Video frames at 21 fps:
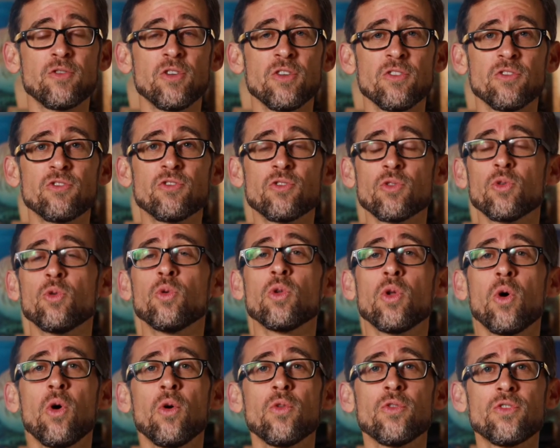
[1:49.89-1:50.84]
to
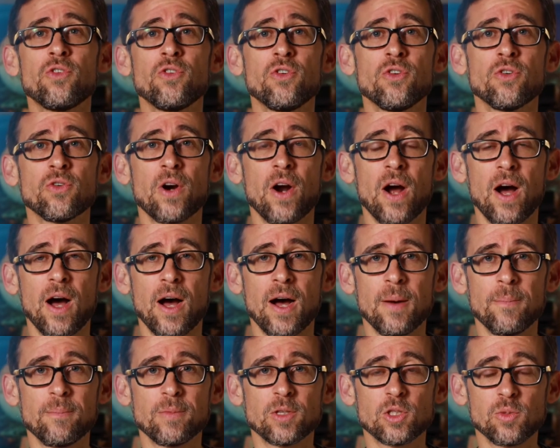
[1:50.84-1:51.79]
install onto your
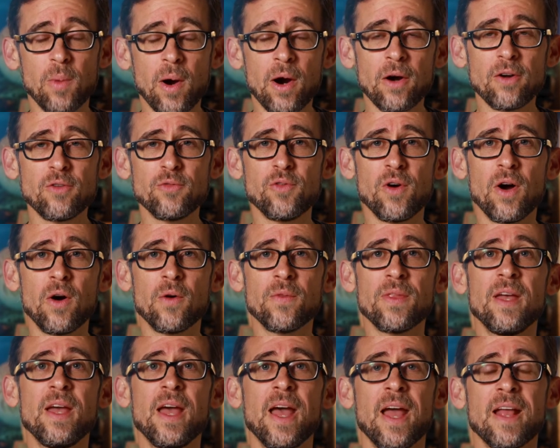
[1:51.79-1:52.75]
smartphone